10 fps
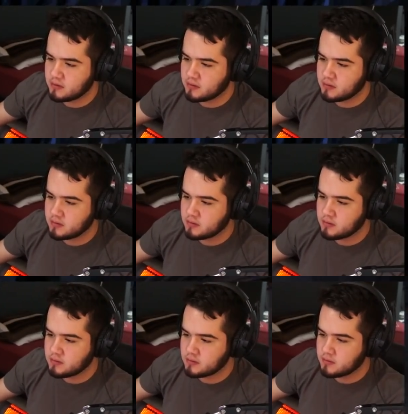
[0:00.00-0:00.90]

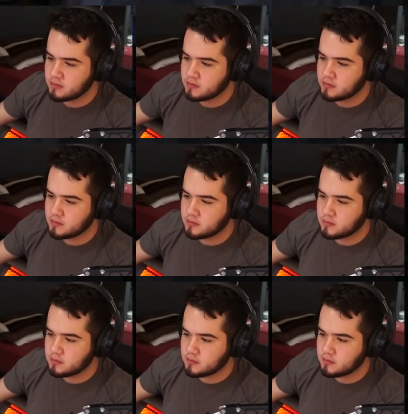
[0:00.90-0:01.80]

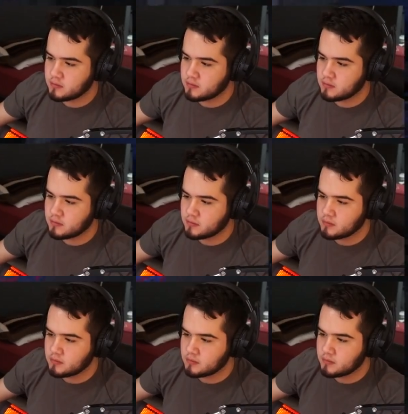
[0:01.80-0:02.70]

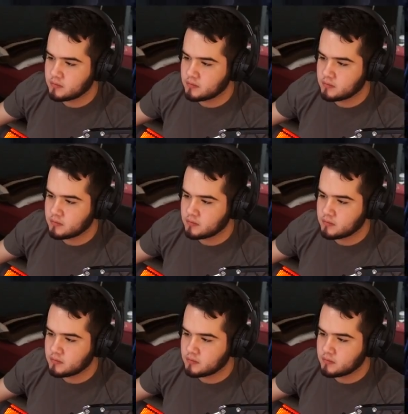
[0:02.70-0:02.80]
(silence)